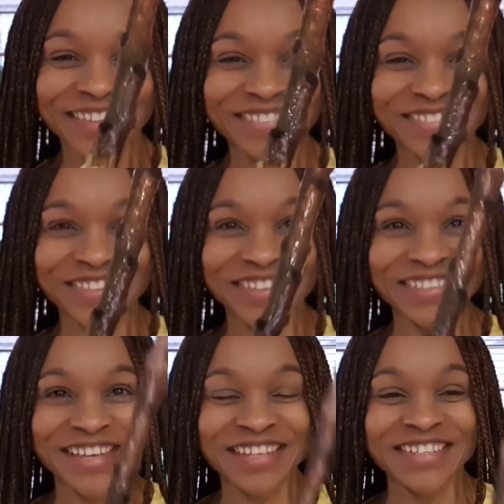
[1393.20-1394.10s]
So
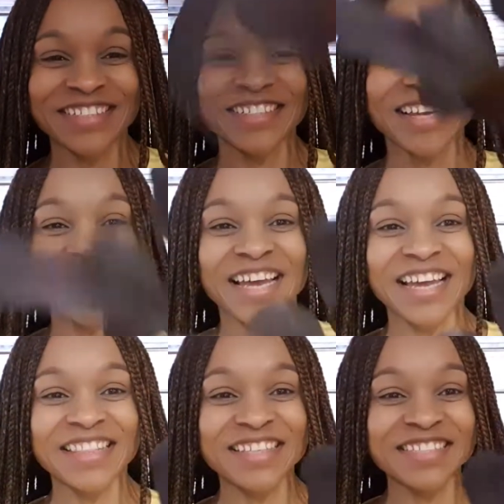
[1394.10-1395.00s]
excited.
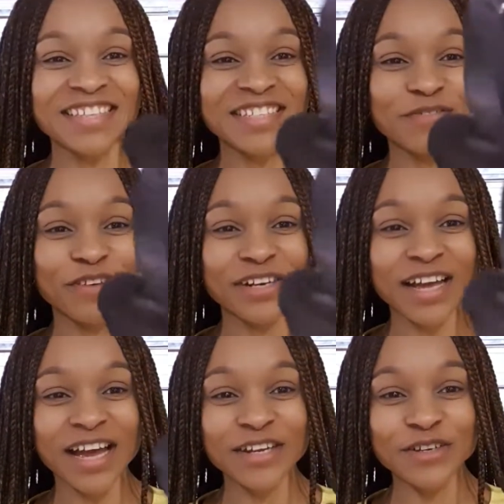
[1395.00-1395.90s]
And this is a different
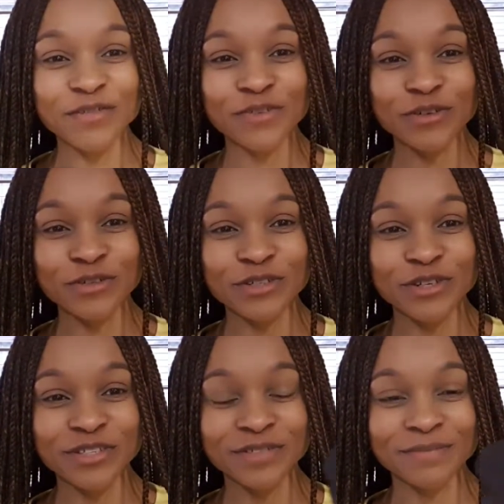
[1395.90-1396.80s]
kind of
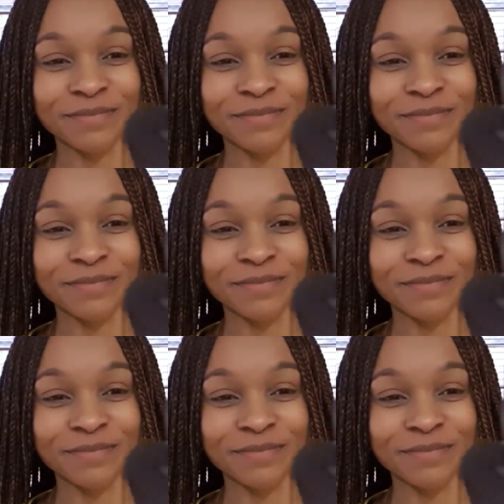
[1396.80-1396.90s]
crouton.